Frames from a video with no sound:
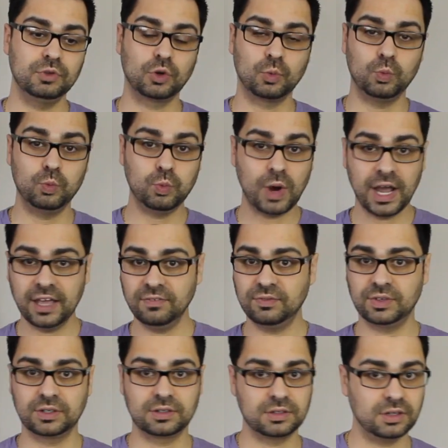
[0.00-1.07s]
your
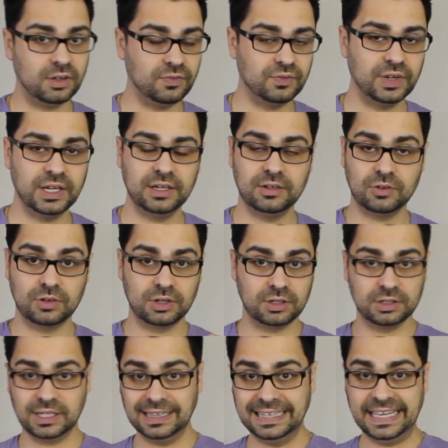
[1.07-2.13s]
wife or girlfriend
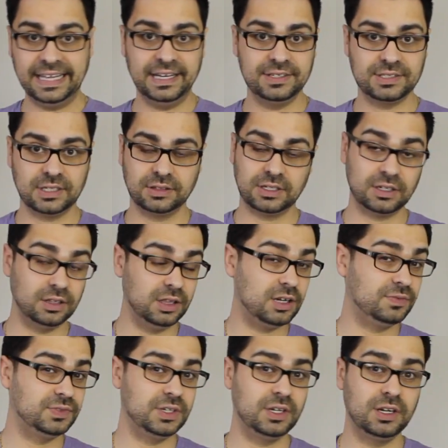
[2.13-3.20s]
or the ladies out there. I'd
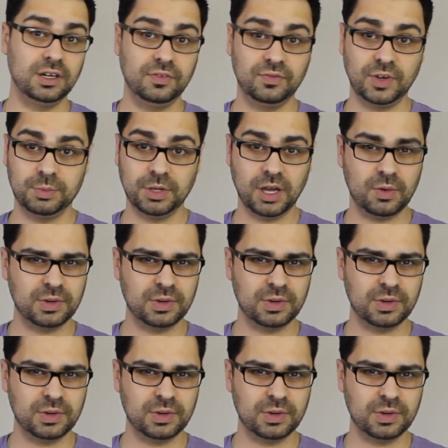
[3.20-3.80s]
love to hear from you.